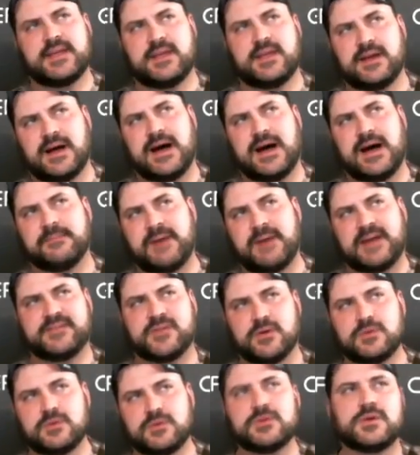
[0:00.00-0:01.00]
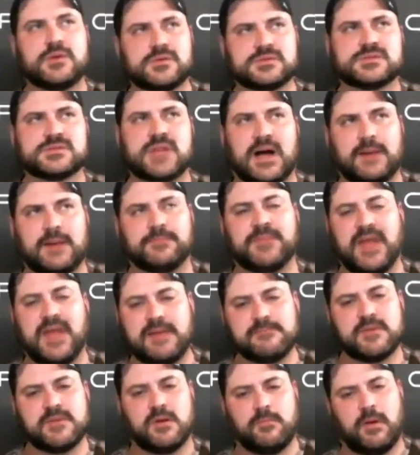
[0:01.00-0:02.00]
I do use 10
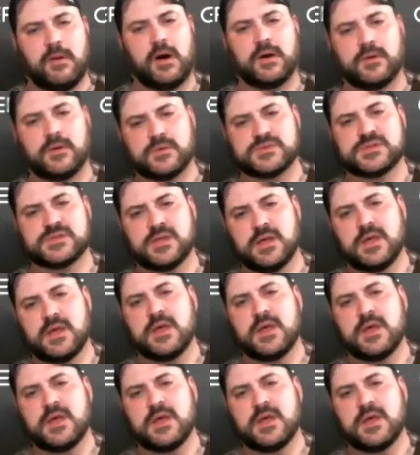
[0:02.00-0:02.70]
ml bottles.